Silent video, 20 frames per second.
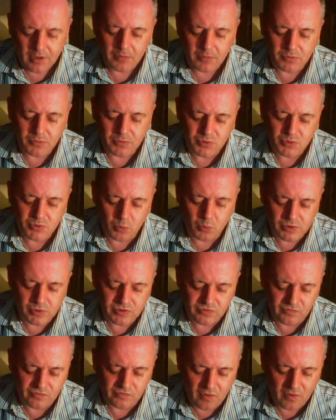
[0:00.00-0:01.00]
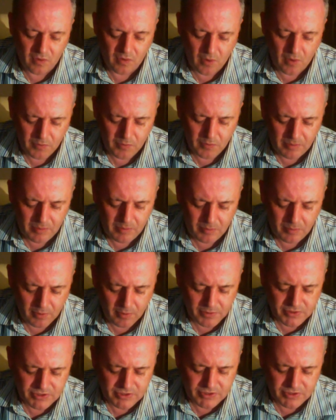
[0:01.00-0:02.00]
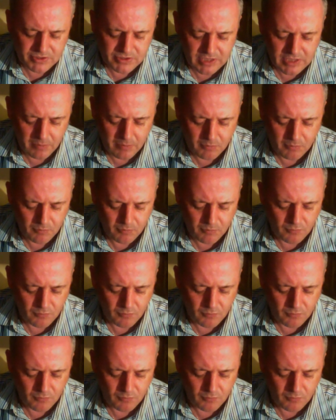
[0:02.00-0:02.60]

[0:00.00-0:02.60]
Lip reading: was once for omnibus step